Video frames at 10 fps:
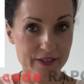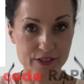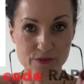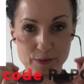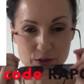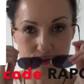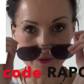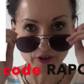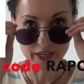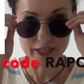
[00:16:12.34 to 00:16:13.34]
description
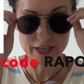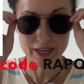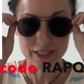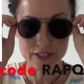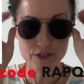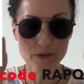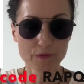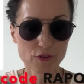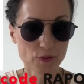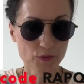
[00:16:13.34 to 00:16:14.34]
for any glasses from
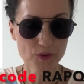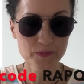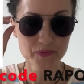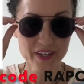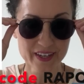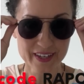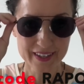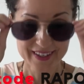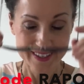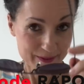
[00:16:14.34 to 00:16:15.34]
Thermo.
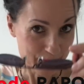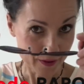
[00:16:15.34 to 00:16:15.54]
My